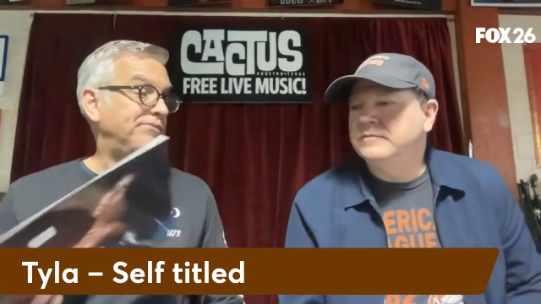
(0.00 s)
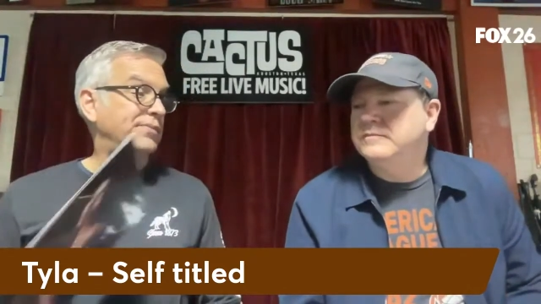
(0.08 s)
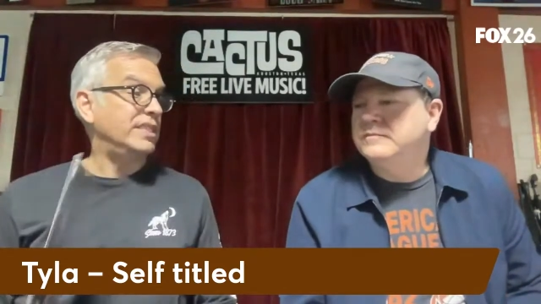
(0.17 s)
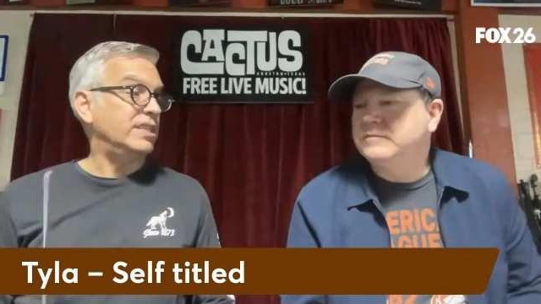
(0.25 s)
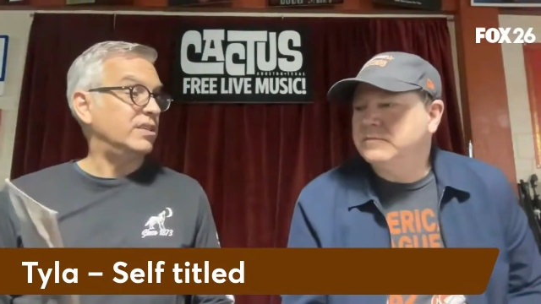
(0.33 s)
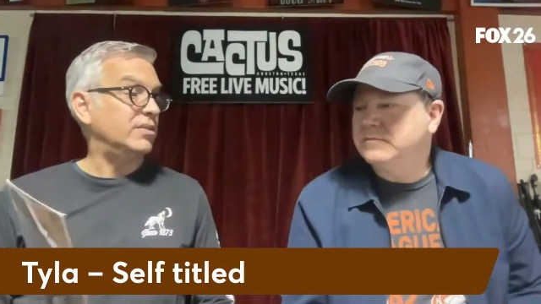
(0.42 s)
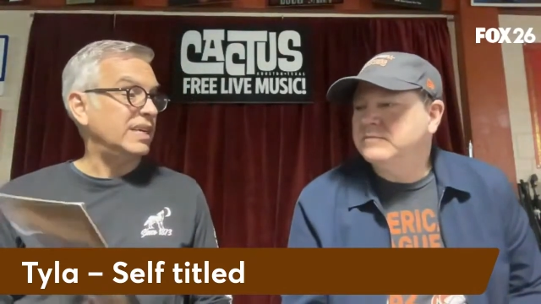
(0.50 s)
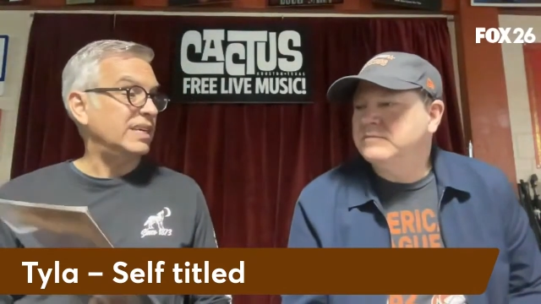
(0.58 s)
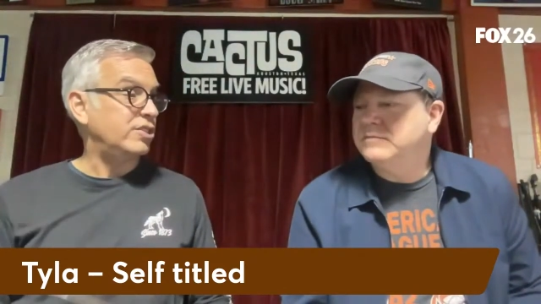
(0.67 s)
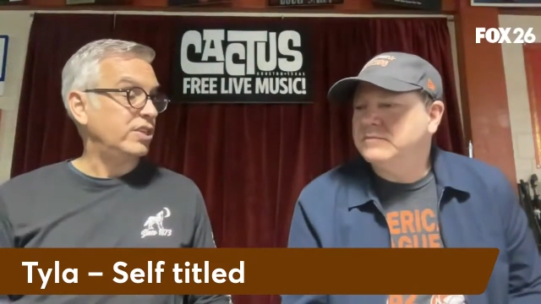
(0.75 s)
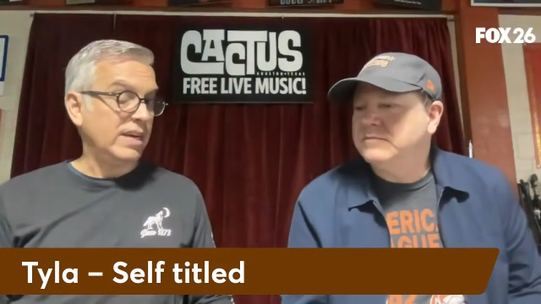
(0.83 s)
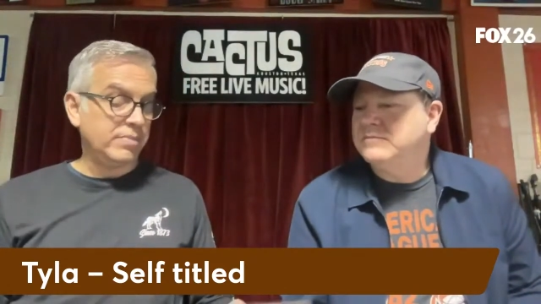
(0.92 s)
Speaker 1: you know not
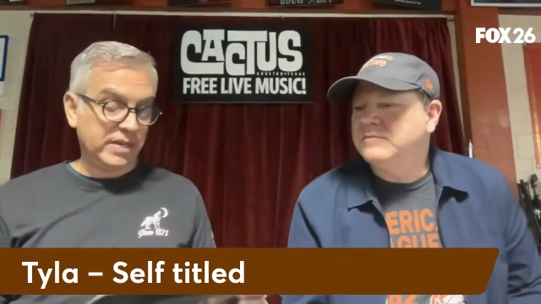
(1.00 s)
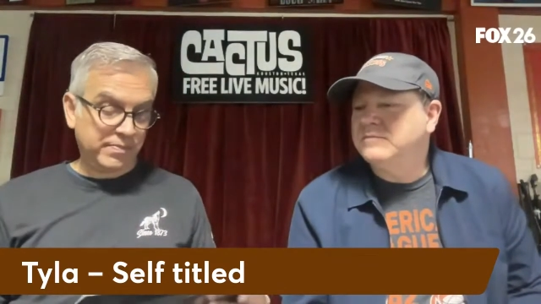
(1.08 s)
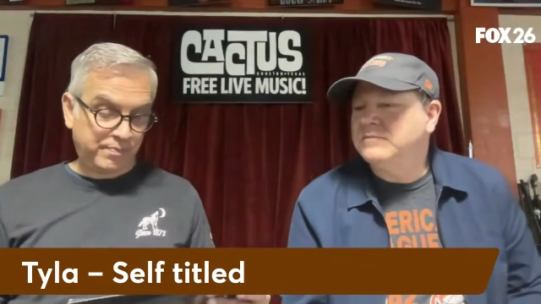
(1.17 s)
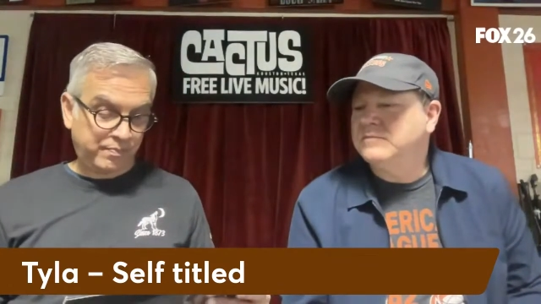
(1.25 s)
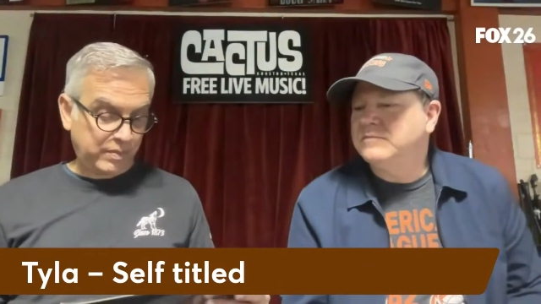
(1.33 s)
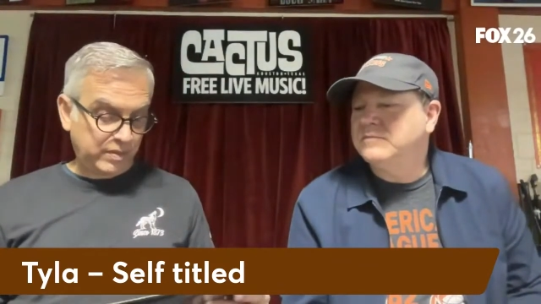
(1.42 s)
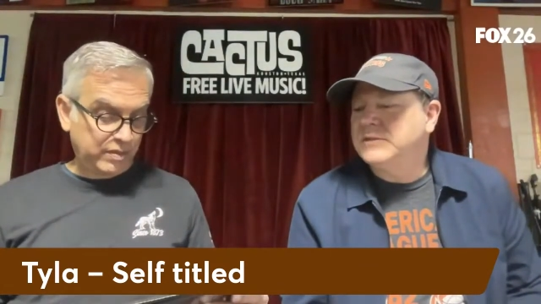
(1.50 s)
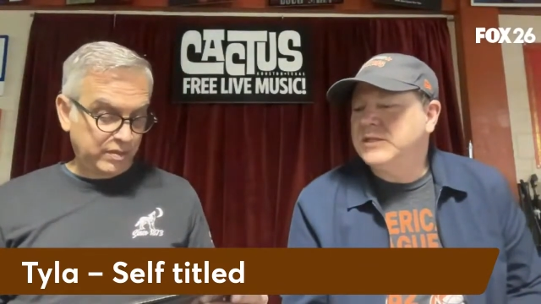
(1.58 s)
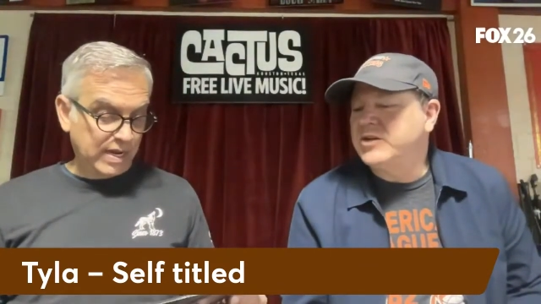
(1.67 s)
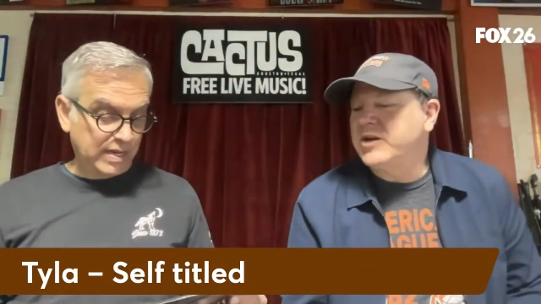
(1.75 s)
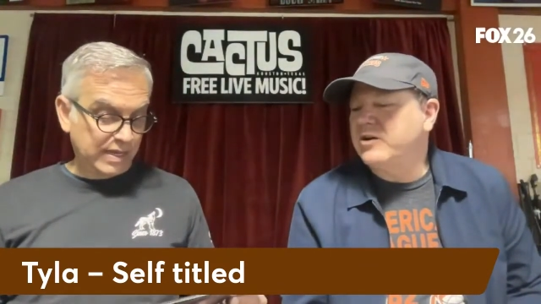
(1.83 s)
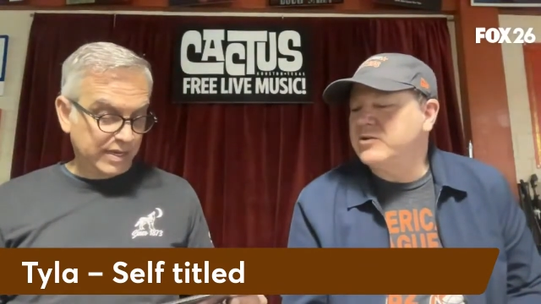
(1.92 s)
shabby so yeah,
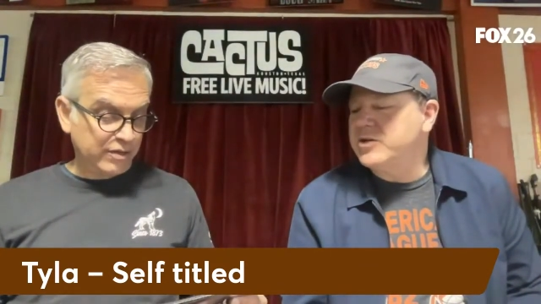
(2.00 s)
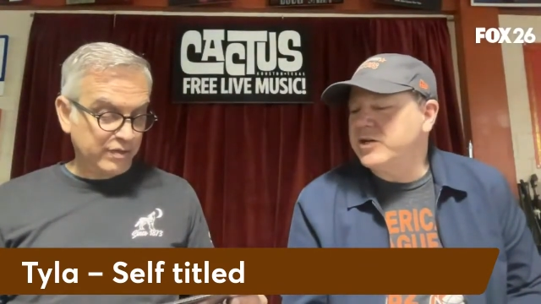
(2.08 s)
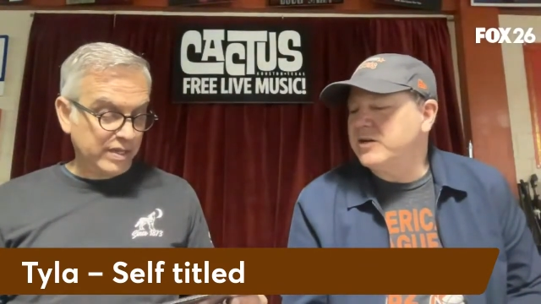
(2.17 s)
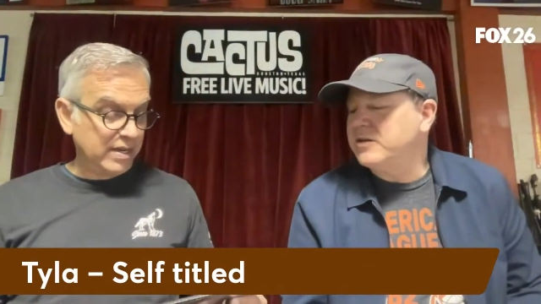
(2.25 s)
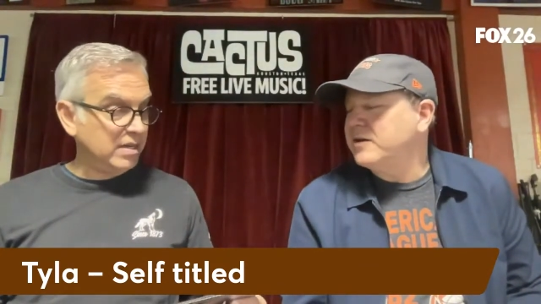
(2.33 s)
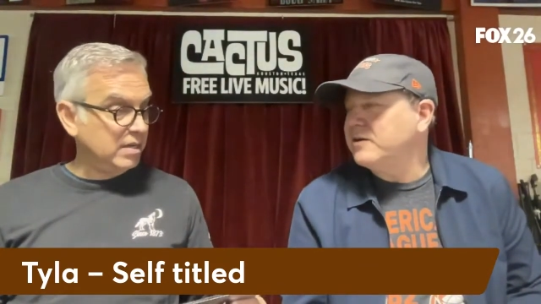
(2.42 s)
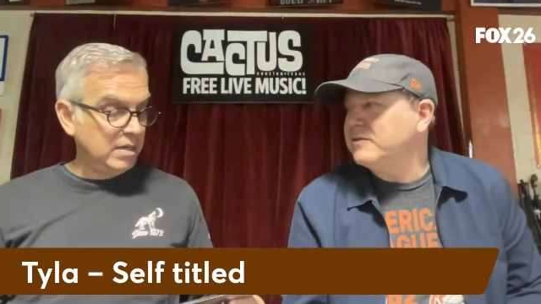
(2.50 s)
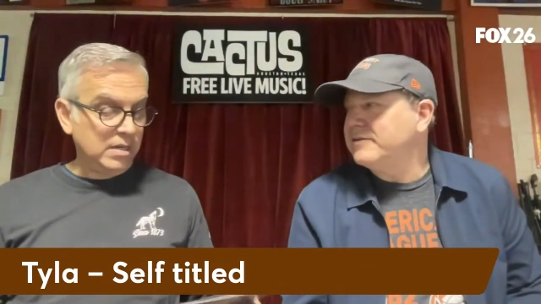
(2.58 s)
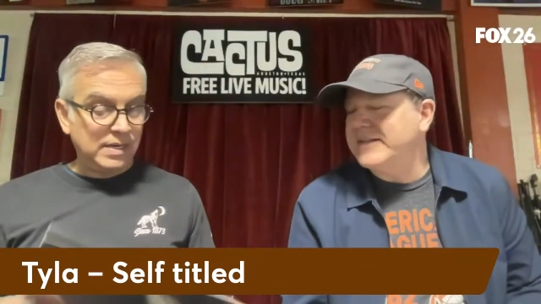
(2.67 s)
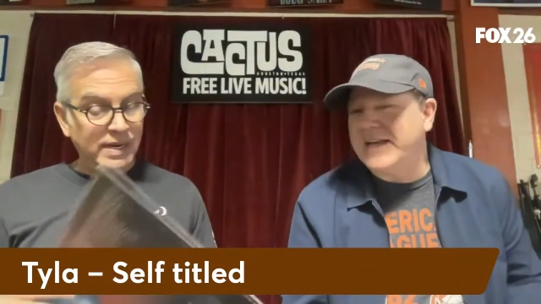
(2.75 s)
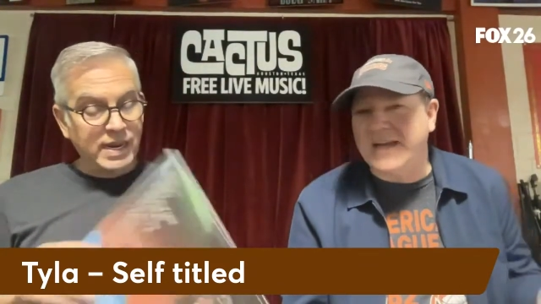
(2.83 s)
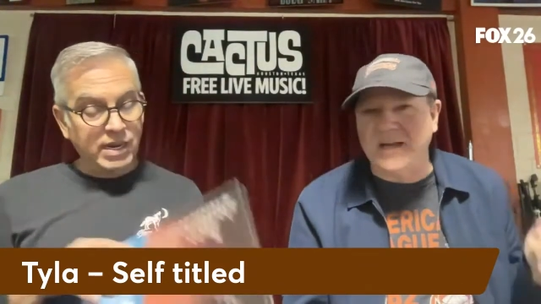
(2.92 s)
like G you said,
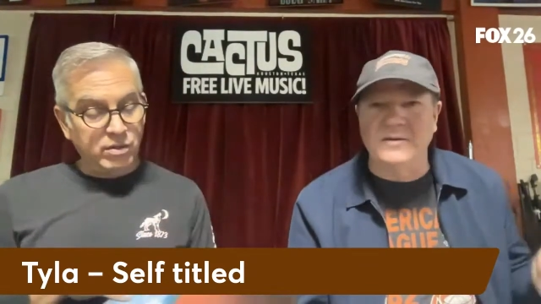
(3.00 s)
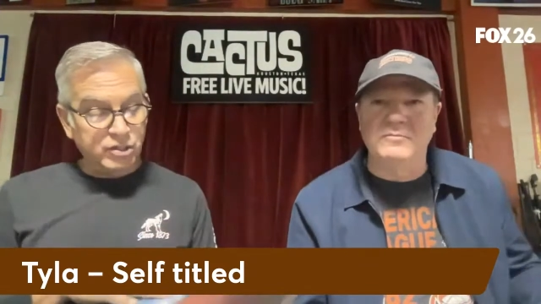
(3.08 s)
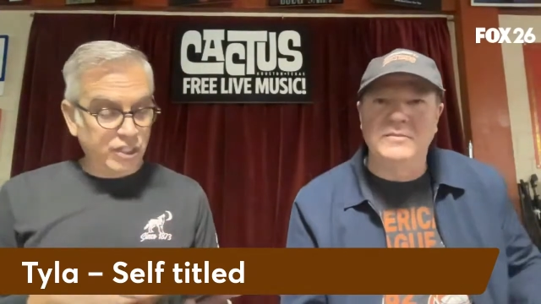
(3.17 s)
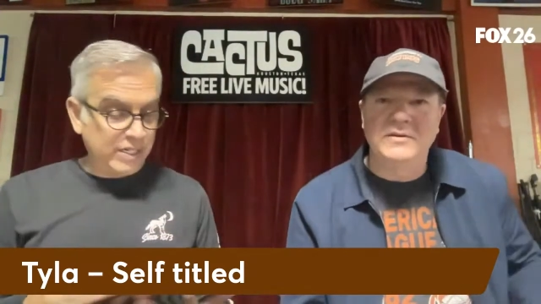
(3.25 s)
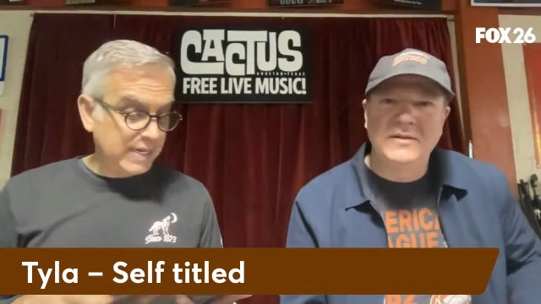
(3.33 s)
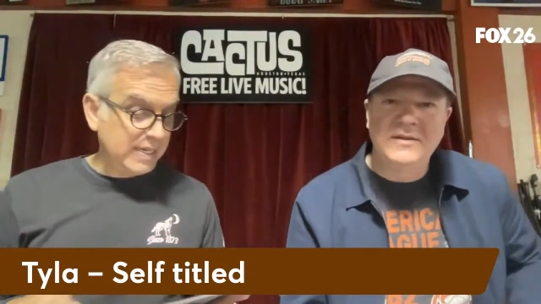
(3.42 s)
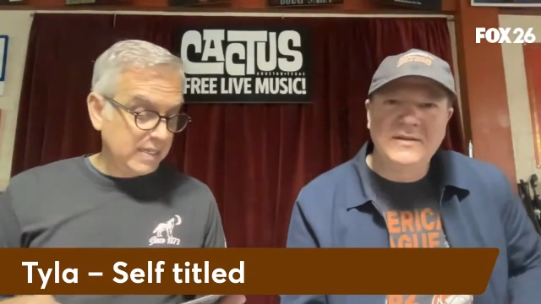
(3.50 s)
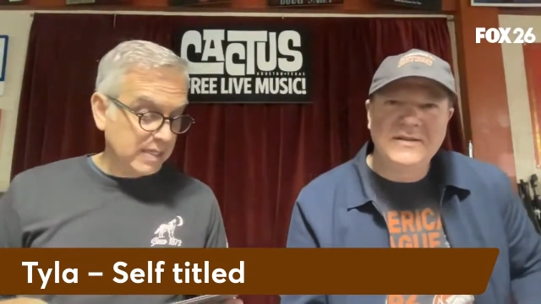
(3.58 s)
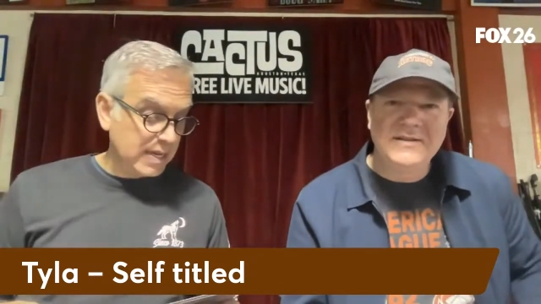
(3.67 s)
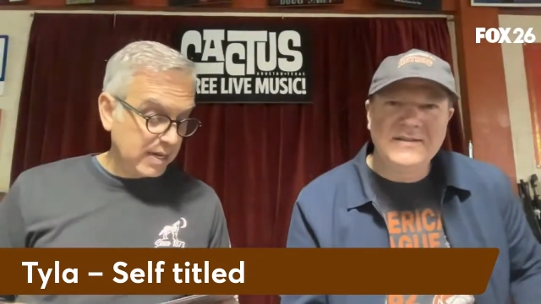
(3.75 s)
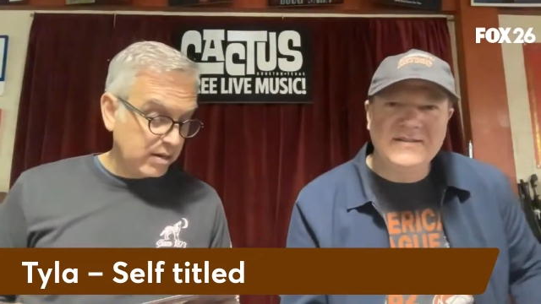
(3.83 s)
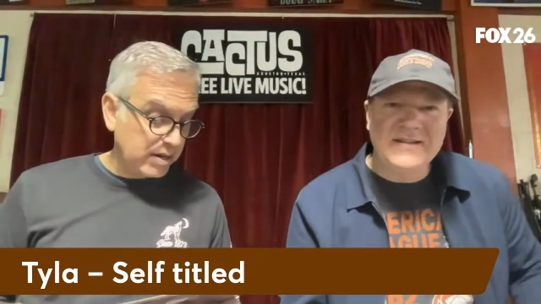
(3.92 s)
Karol G is
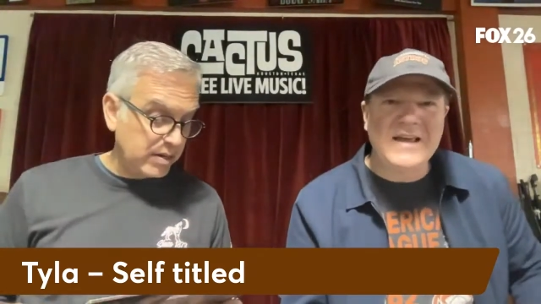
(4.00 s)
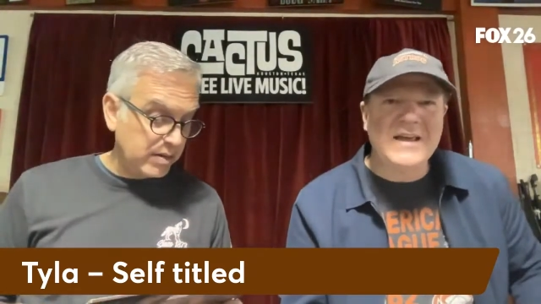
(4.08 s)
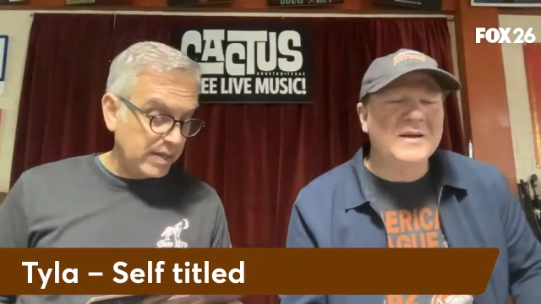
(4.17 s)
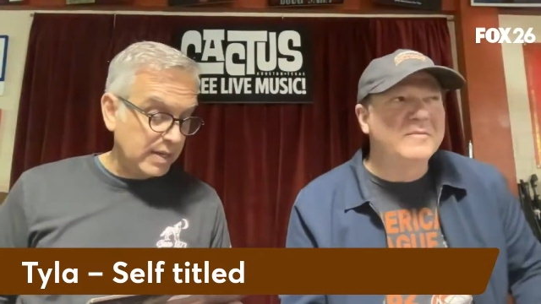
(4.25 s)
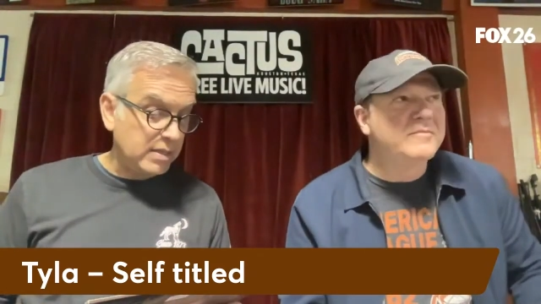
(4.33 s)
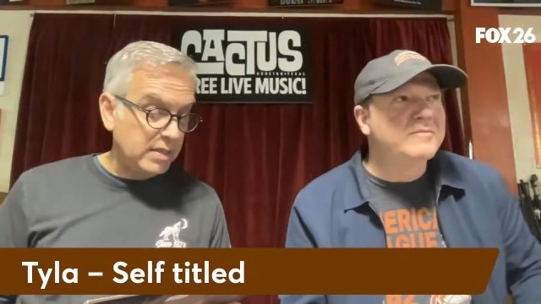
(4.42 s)
not on Damn. here. That's